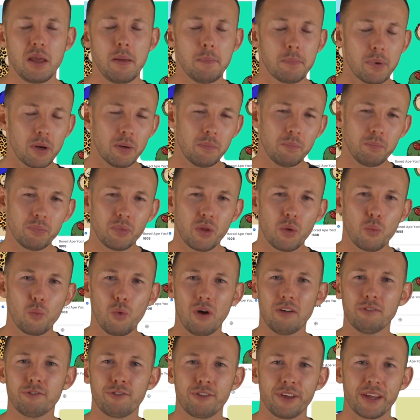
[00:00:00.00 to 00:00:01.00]
But
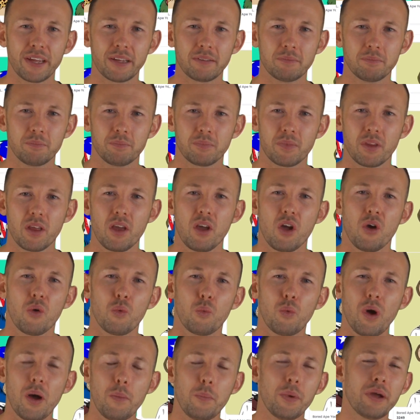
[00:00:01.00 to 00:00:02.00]
one thing.
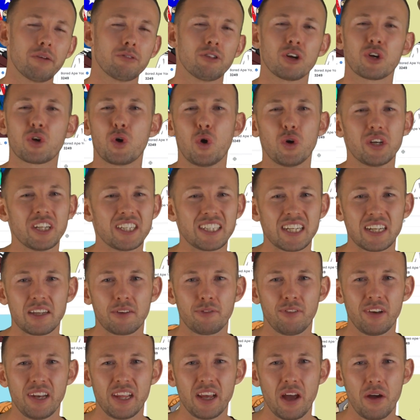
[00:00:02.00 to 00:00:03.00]
When we recorded this
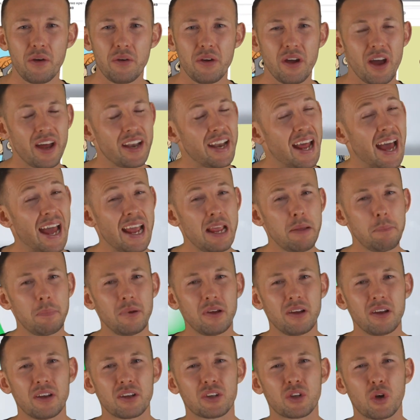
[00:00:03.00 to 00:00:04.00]
video, an ape
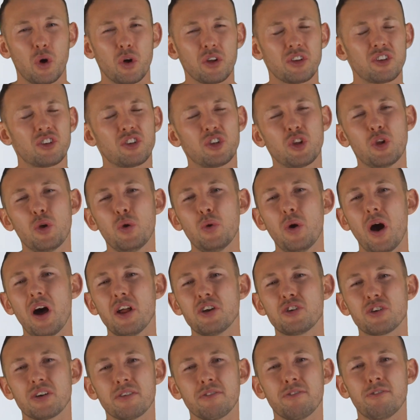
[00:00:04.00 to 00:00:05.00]
cost
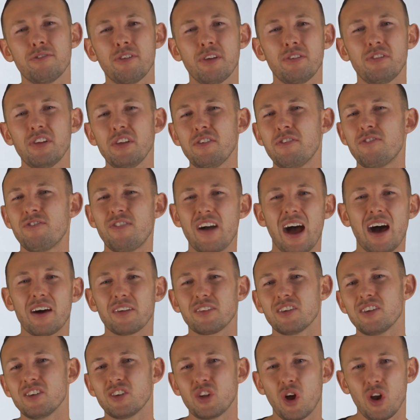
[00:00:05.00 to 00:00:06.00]

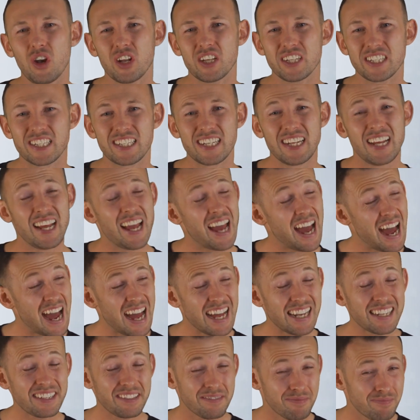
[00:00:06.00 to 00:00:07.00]
$250,000,
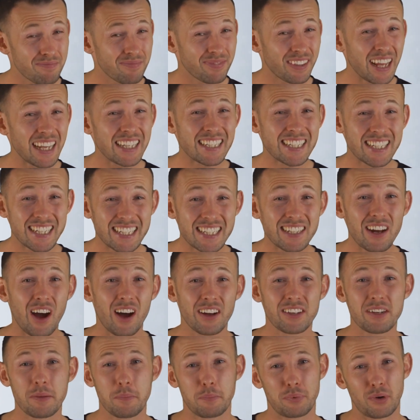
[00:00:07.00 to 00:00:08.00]
and that's the
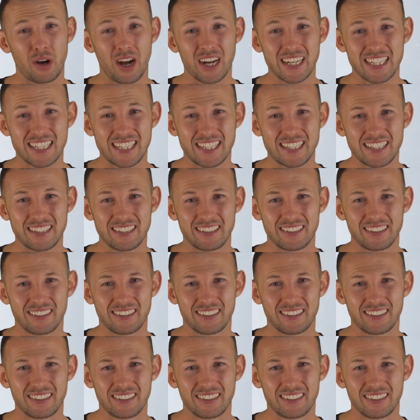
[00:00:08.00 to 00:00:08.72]
starting price.